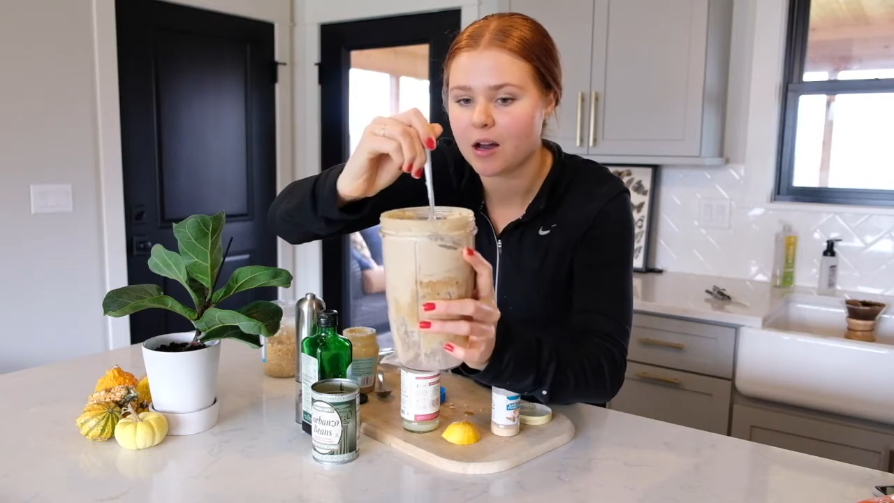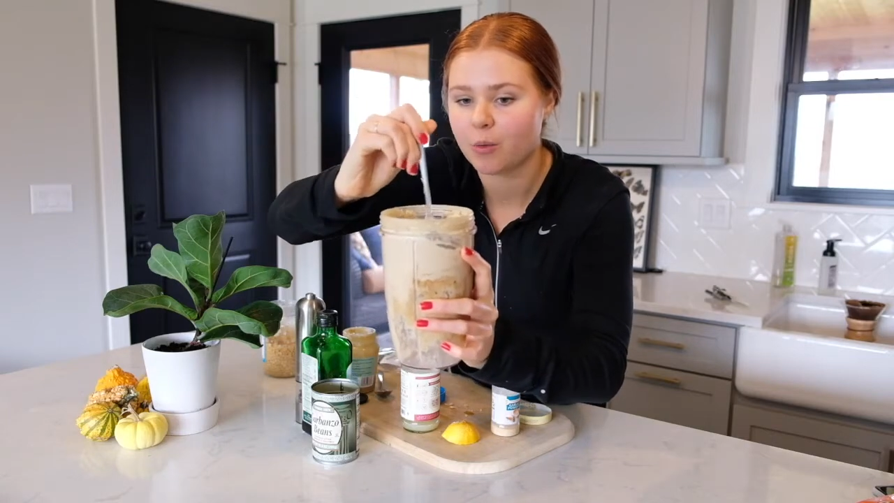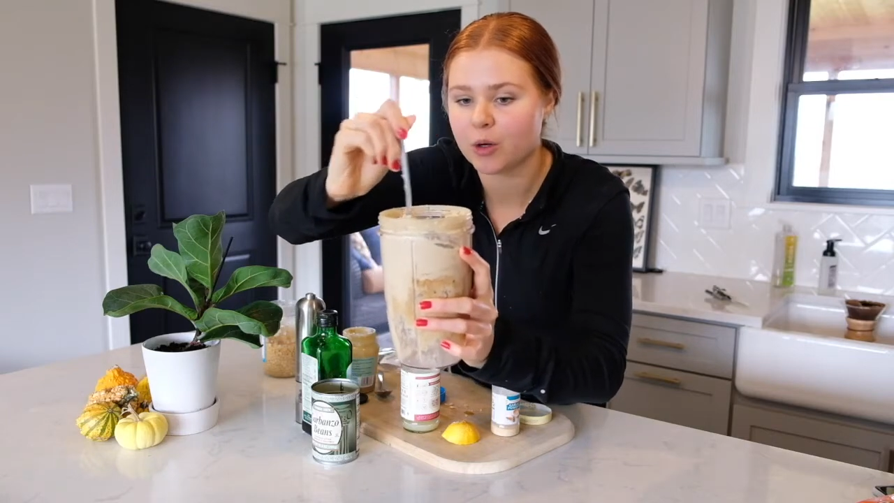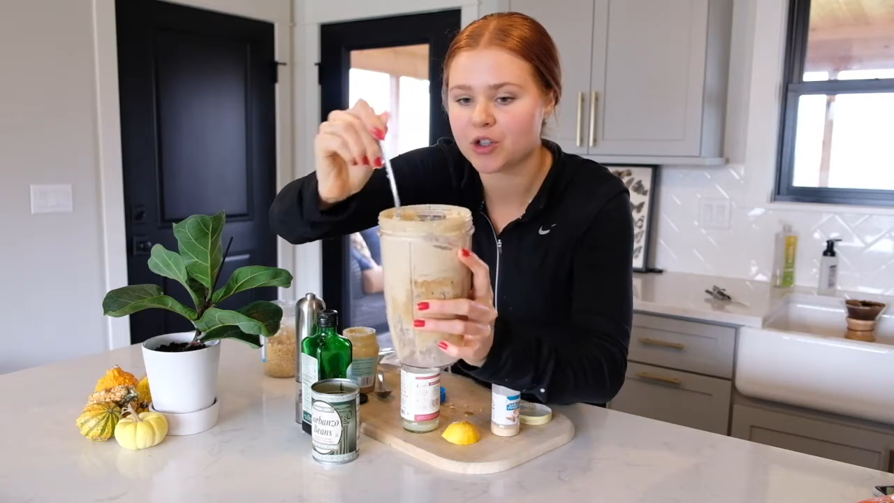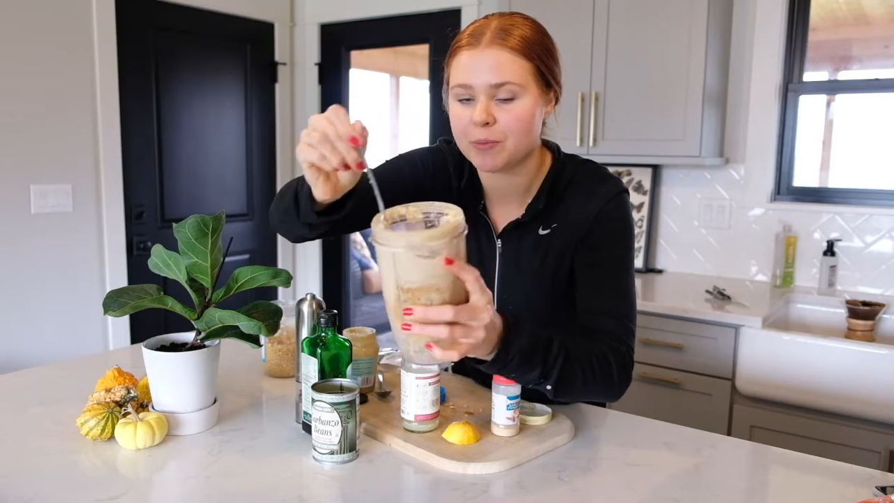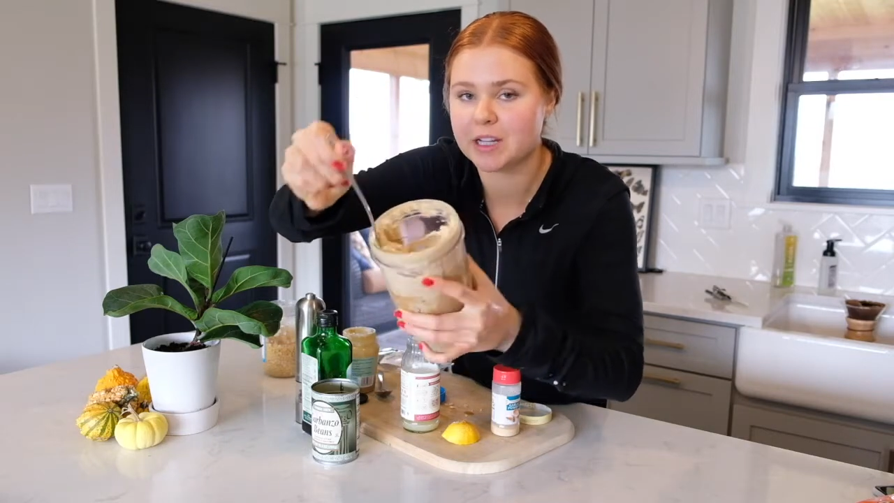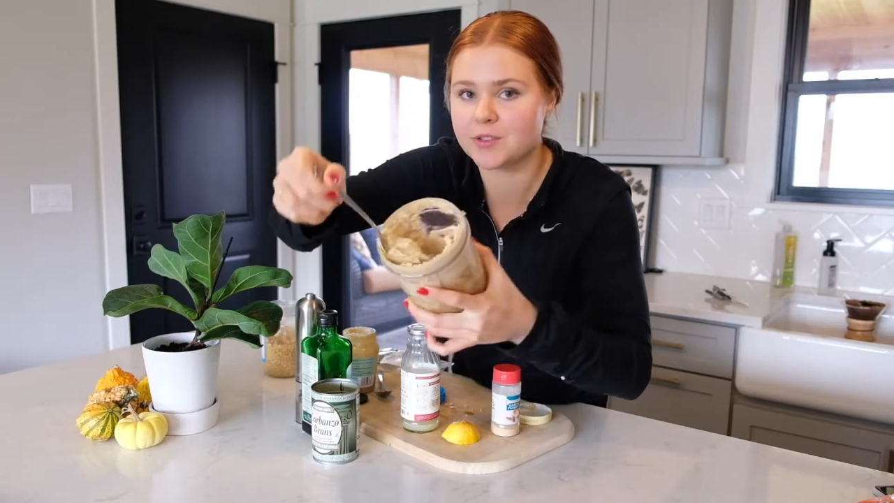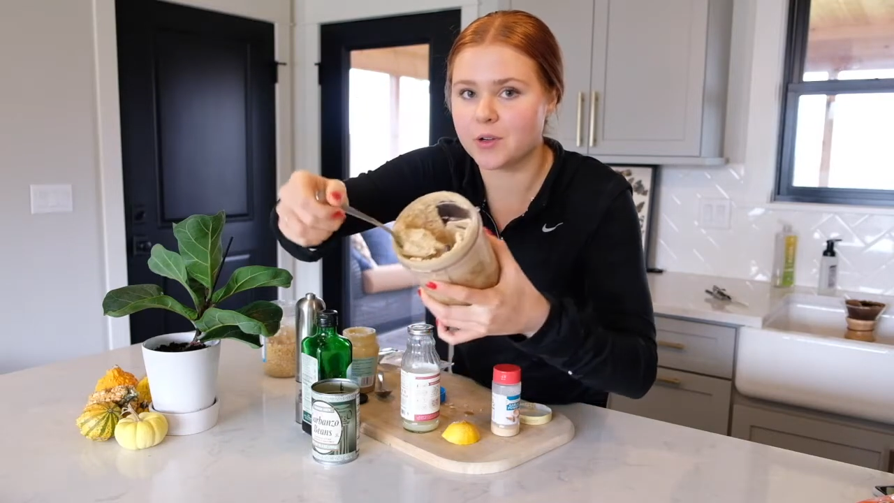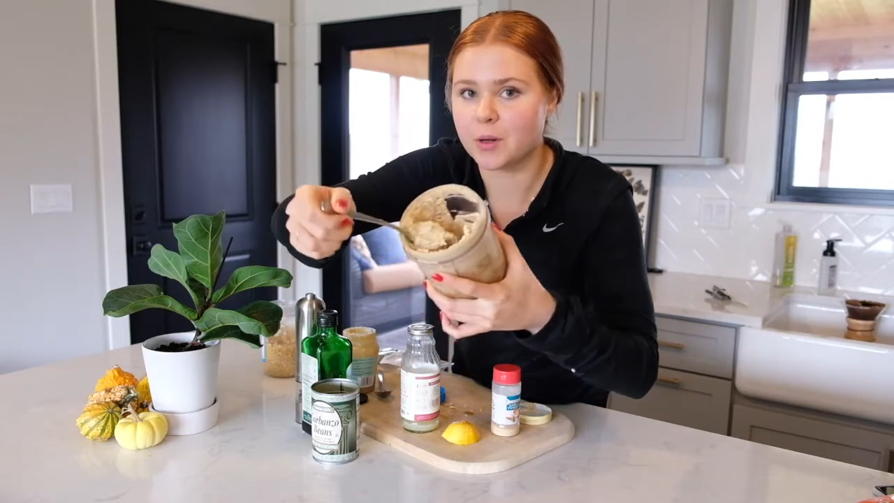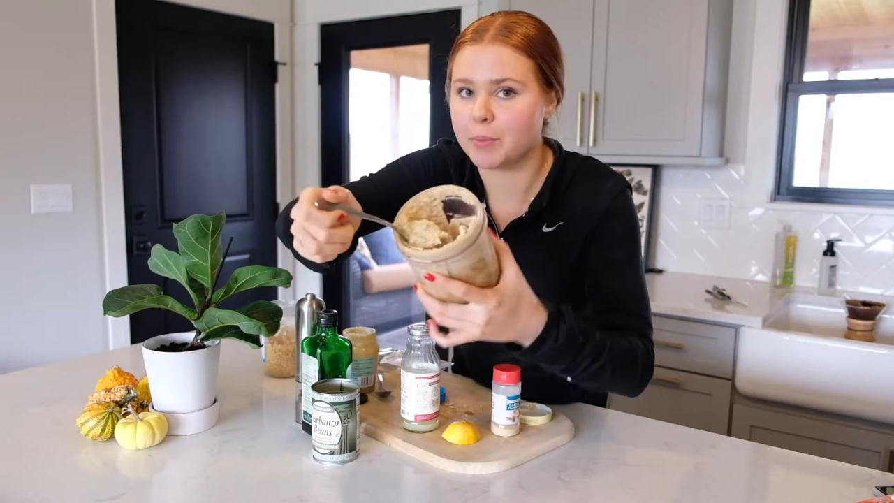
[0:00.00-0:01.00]
which makes
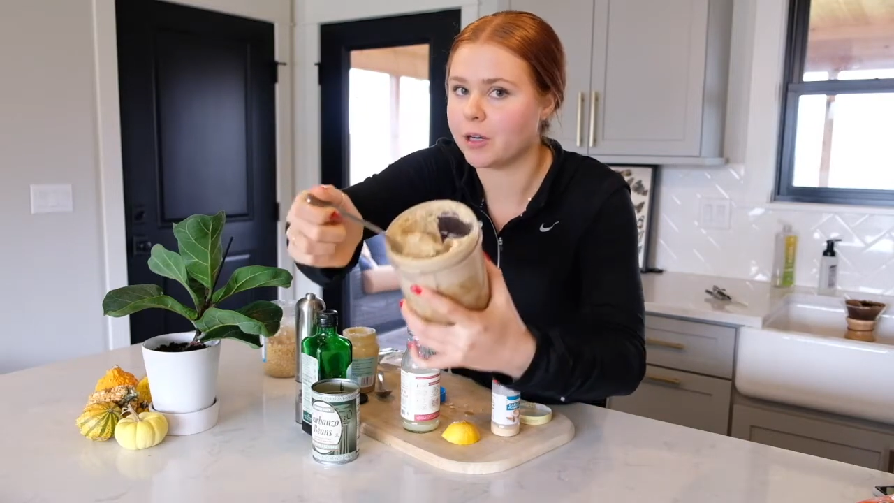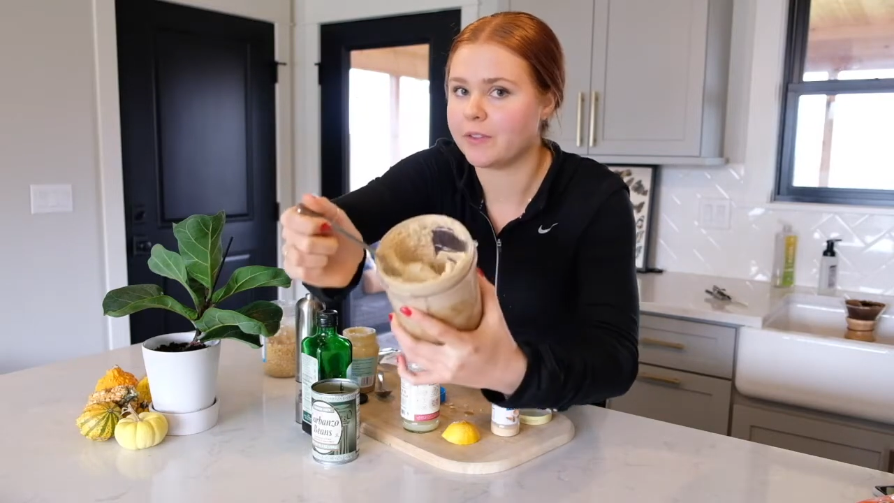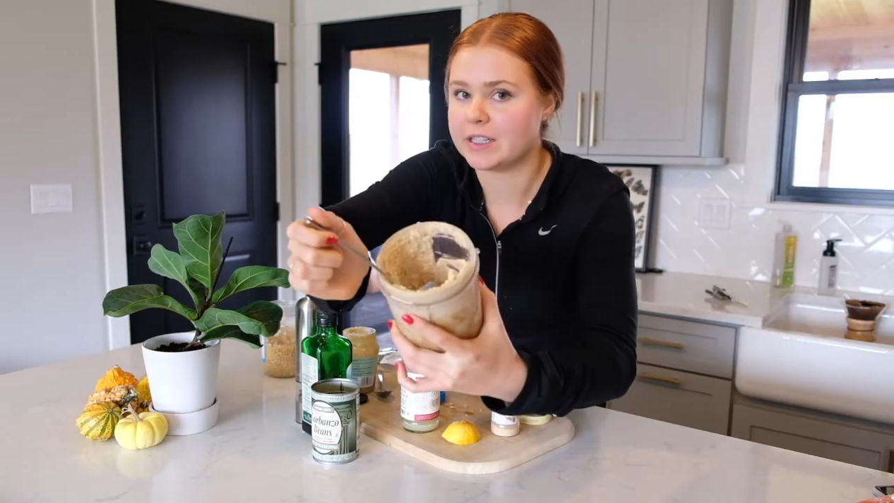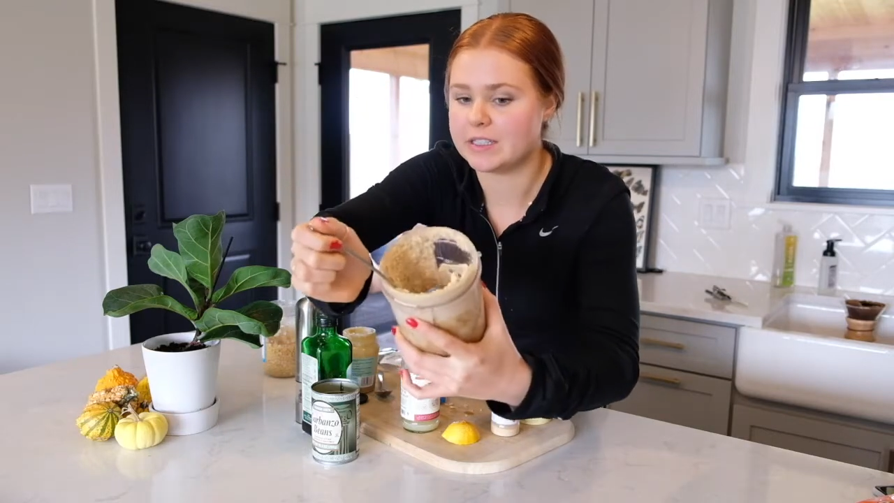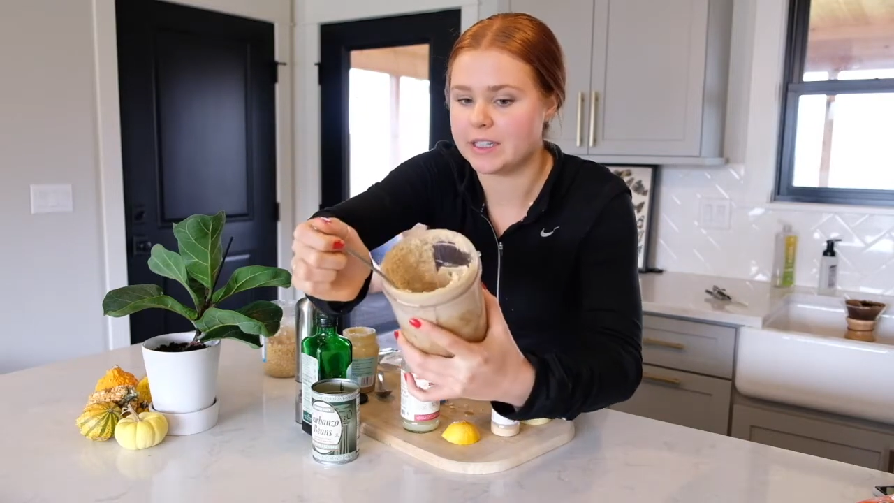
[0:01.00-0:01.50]
for a perfect